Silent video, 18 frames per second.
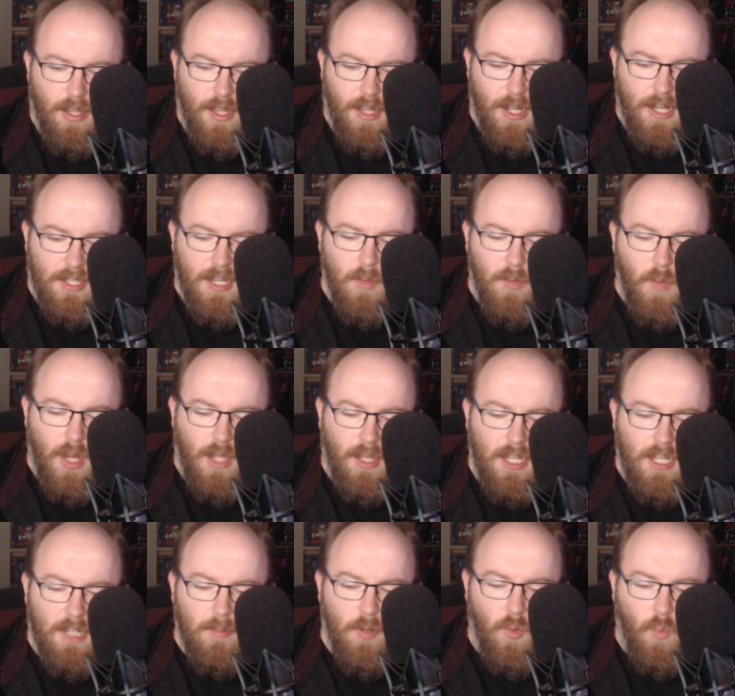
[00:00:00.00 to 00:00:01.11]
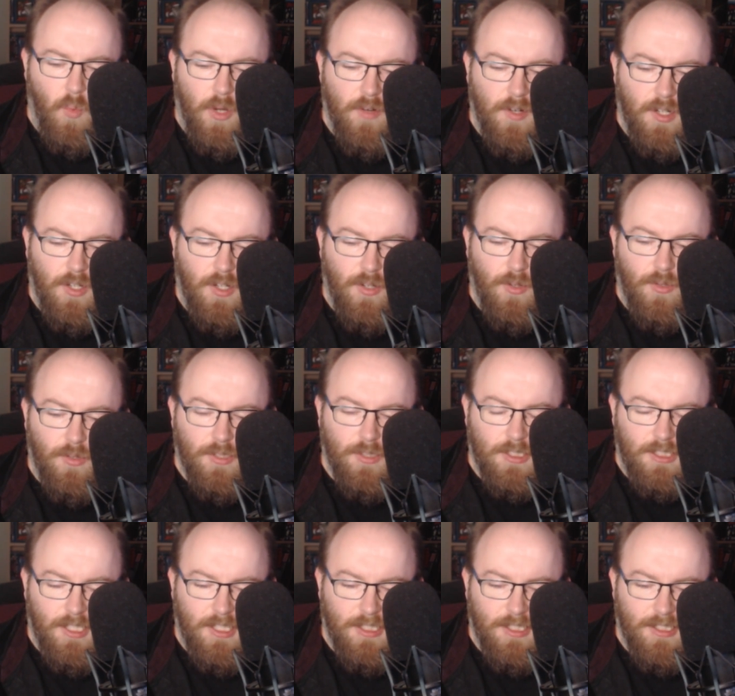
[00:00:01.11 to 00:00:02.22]
And I think what I like about where it goes
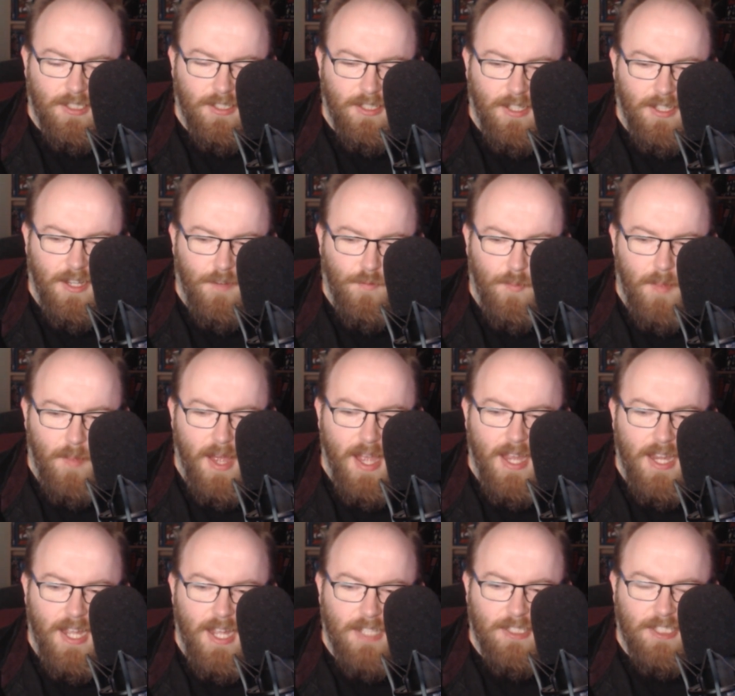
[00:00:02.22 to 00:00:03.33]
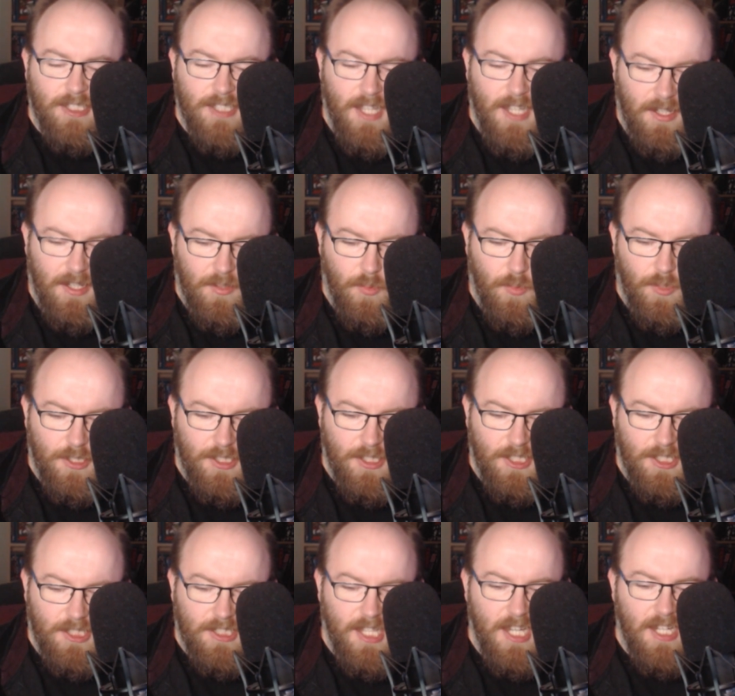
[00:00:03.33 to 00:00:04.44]
is that if my instinct was to
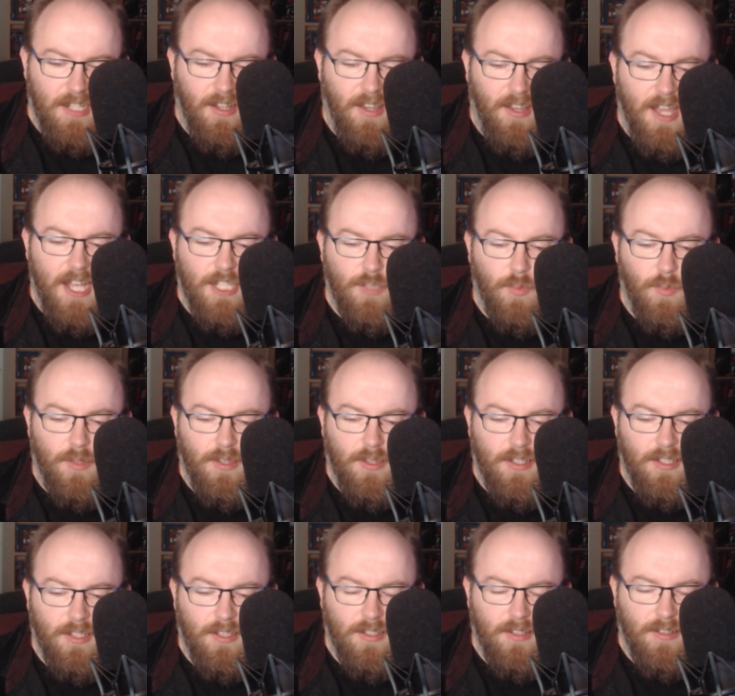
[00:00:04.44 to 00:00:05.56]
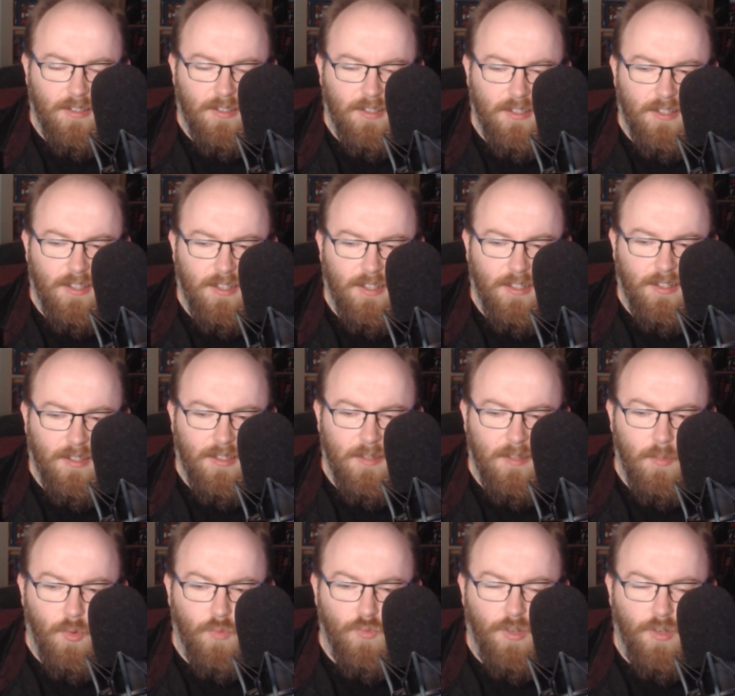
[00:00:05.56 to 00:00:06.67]
side less with the
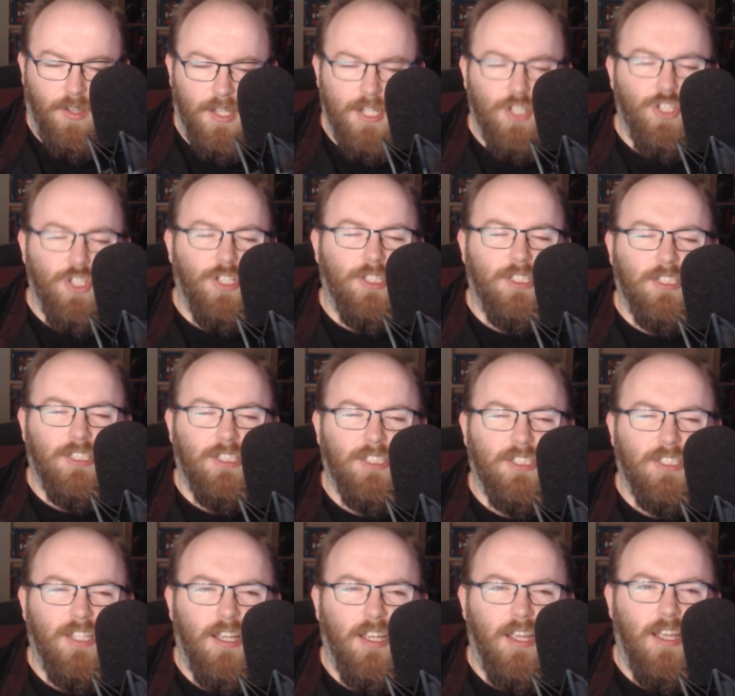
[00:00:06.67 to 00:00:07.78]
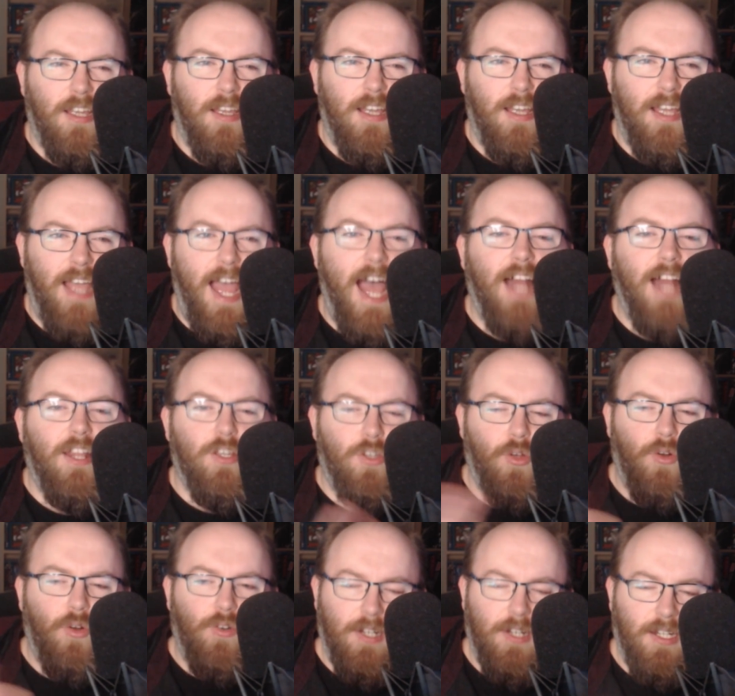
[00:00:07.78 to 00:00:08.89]
more religious
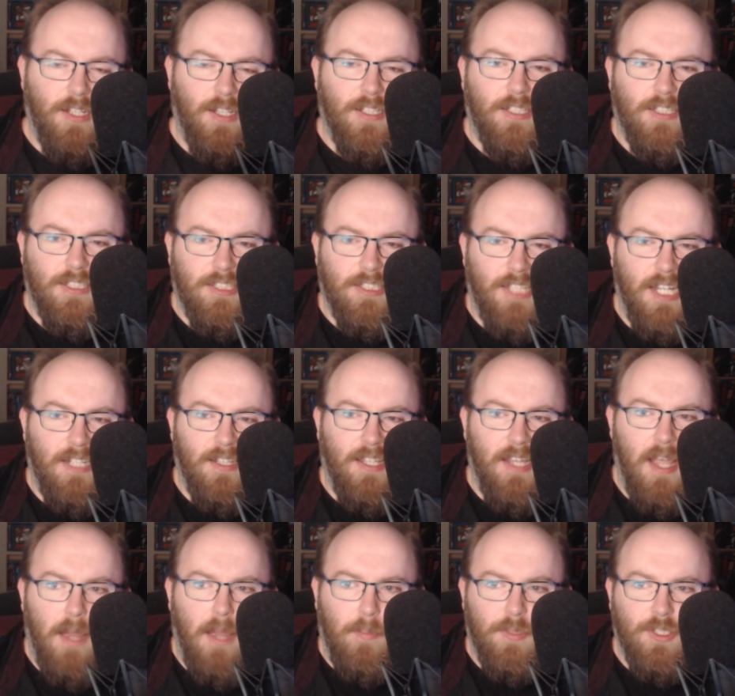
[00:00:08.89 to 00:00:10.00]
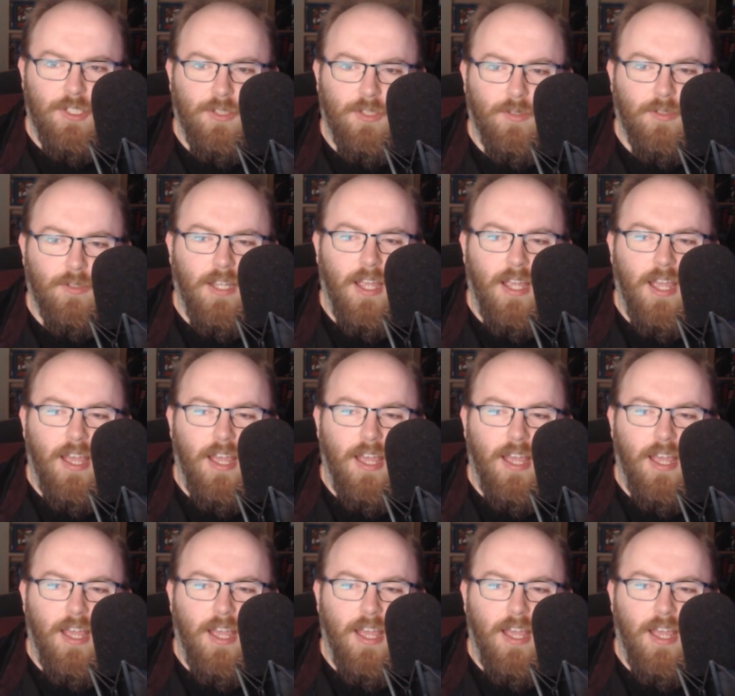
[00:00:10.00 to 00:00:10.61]
allegory side of the episode,